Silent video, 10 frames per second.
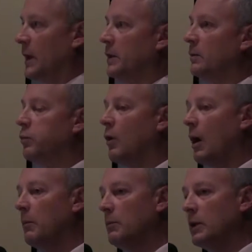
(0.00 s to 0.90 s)
I think the
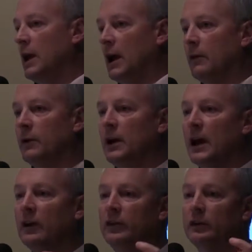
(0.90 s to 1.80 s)
problem we have
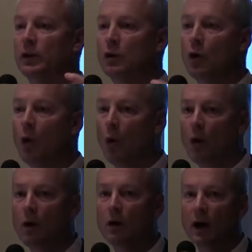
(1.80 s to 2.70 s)
is at the
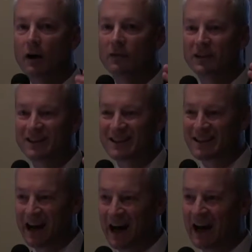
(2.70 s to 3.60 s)
core of the
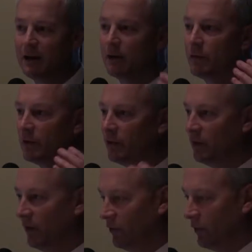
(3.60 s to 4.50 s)
design of the
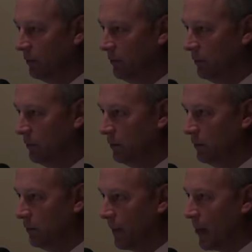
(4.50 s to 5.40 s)
system,
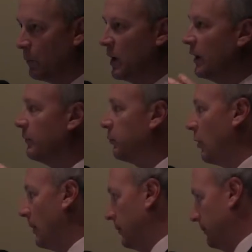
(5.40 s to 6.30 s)
we have a
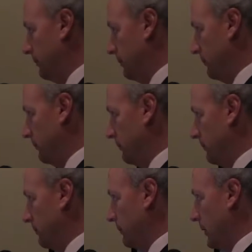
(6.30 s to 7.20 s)
problem.
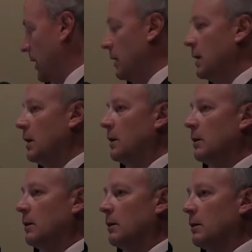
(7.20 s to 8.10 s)
Okay?
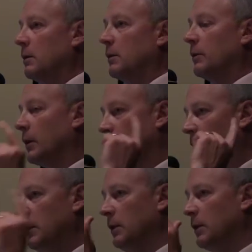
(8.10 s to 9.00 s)
A
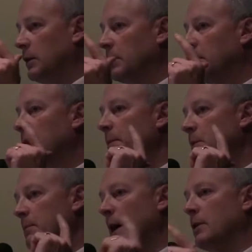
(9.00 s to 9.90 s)
thing to keep
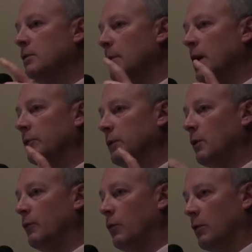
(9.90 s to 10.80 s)
in the back of your mind as we
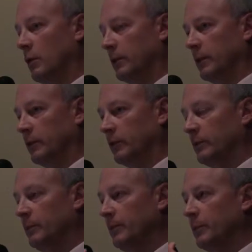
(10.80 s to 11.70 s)
go forward on this.